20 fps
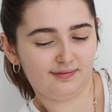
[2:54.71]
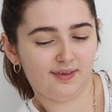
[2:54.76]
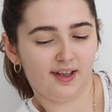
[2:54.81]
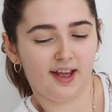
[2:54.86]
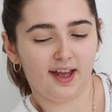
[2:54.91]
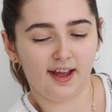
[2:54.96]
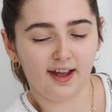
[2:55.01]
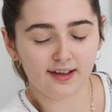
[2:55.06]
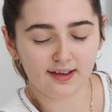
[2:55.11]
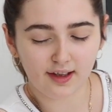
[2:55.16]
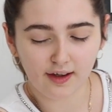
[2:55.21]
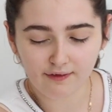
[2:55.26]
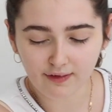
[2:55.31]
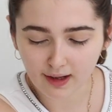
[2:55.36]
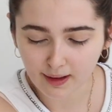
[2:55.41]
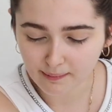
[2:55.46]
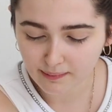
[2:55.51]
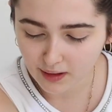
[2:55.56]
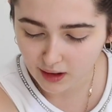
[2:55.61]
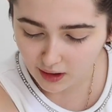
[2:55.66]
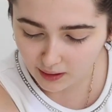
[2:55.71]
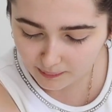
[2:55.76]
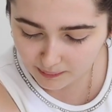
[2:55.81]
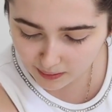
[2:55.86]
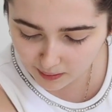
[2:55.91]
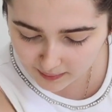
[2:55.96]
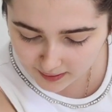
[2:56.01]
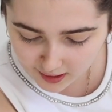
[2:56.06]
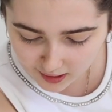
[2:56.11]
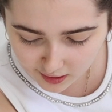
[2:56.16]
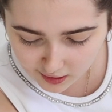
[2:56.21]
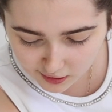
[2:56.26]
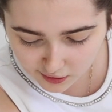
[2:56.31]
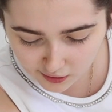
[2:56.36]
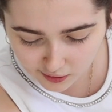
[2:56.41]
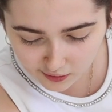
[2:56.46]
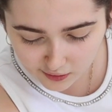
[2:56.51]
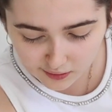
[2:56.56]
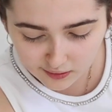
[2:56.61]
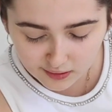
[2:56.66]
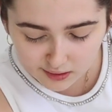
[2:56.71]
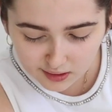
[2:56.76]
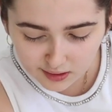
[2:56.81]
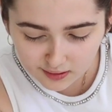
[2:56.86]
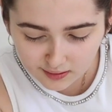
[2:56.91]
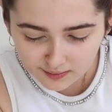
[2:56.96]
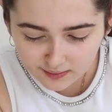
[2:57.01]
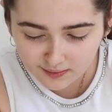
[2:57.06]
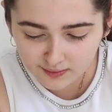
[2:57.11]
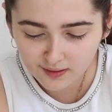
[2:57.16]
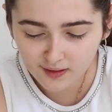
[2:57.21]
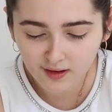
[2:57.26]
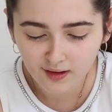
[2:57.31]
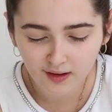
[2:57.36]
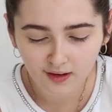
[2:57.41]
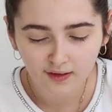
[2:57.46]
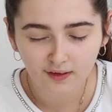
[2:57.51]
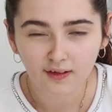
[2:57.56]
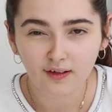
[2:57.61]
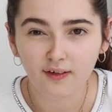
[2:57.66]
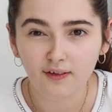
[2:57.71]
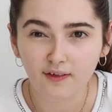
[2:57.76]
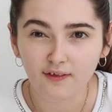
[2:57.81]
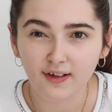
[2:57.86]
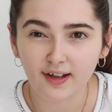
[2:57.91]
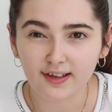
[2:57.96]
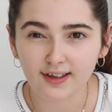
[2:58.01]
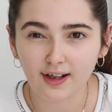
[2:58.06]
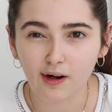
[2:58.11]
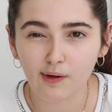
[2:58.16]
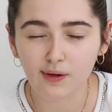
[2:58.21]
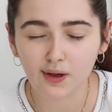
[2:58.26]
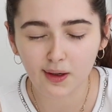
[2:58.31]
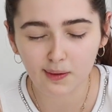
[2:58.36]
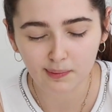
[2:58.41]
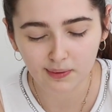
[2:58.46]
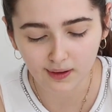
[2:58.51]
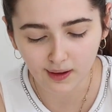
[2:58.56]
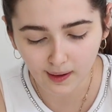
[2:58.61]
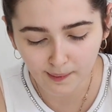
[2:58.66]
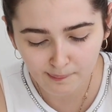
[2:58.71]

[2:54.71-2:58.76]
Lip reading: I guess. And then I'm probably going to use, that's how I would open it.